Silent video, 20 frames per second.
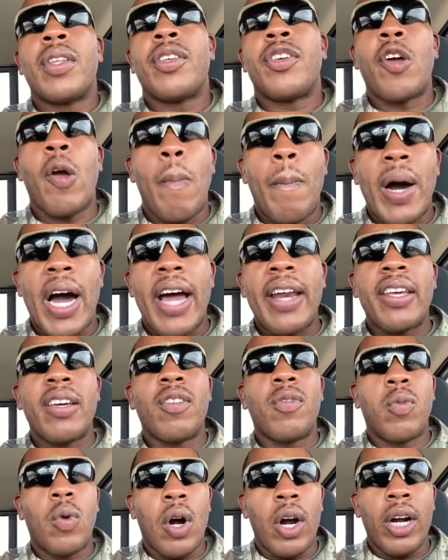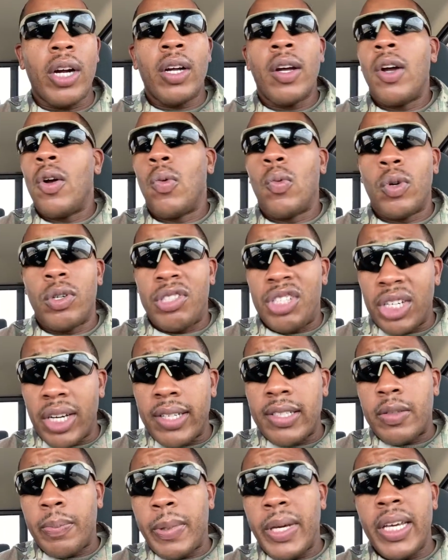your body of work will
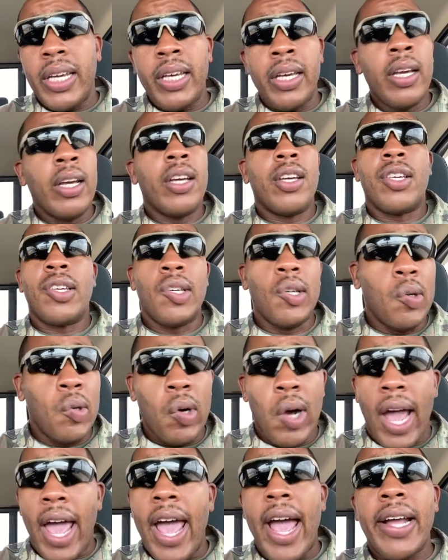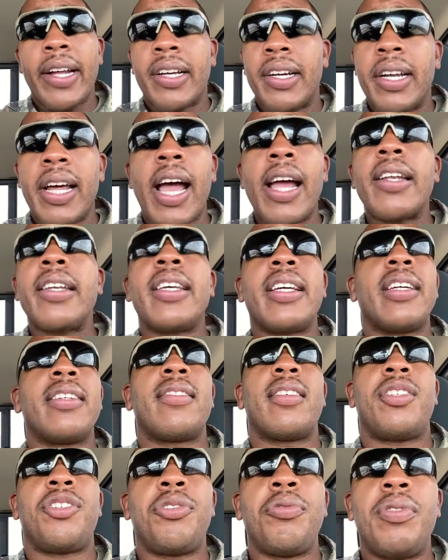just be you had good ideas
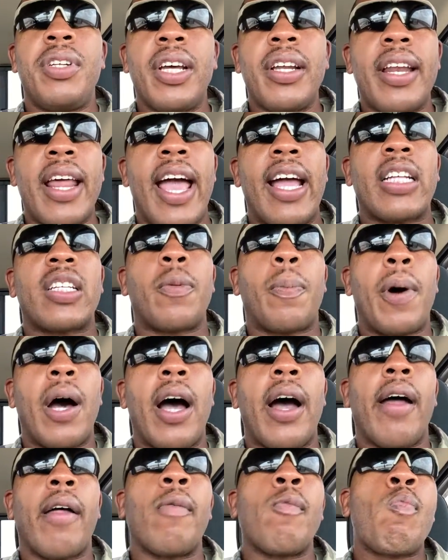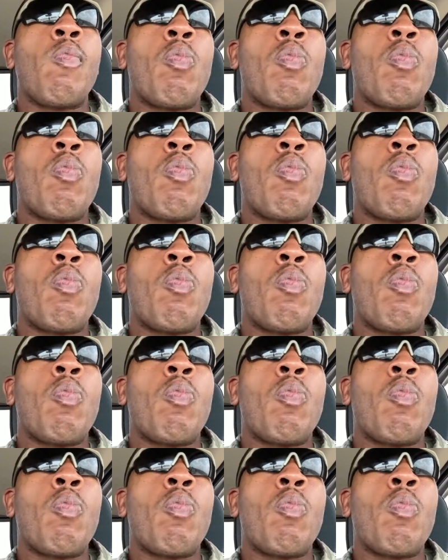that you didn't act upon.